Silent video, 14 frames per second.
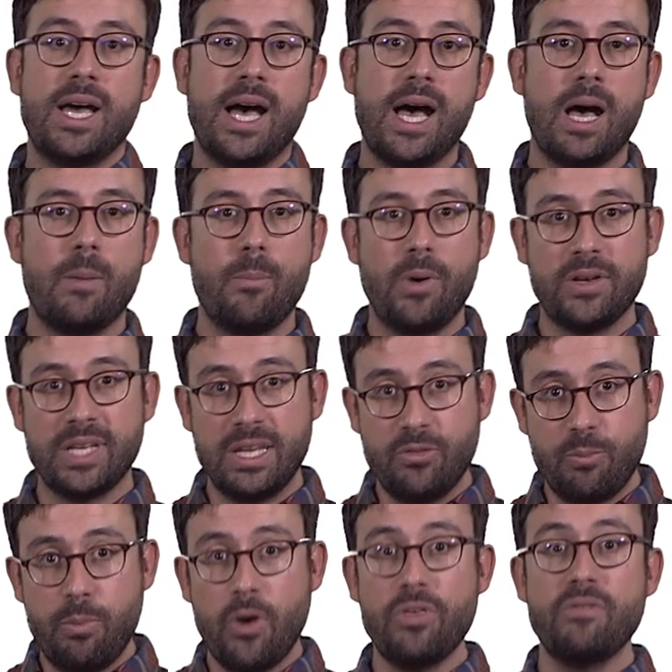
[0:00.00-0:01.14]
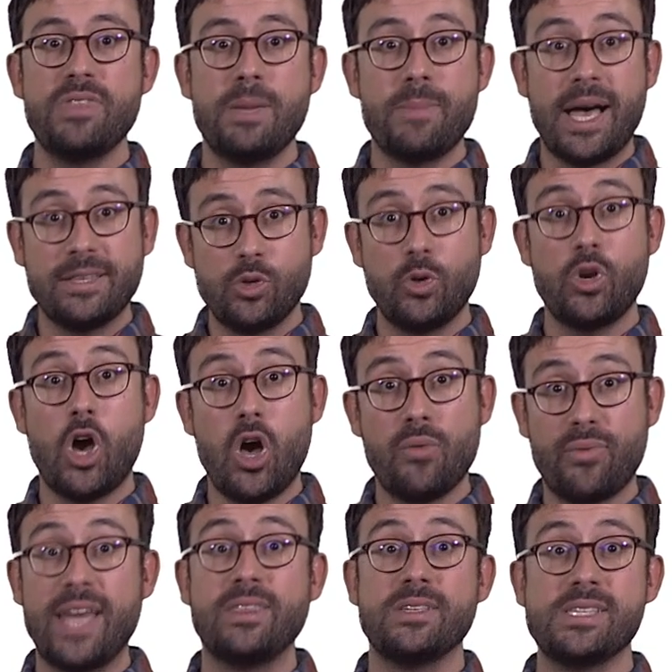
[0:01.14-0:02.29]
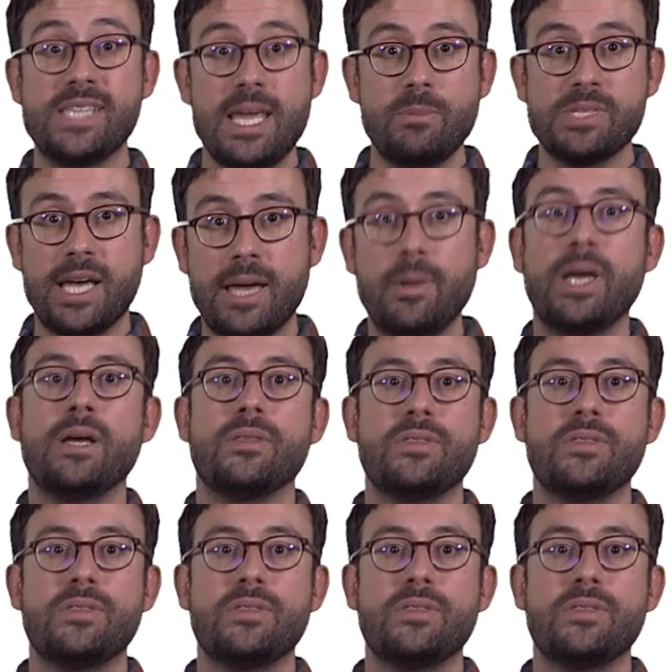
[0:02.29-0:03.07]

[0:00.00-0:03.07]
uh, but if both of them are turned off at the same time,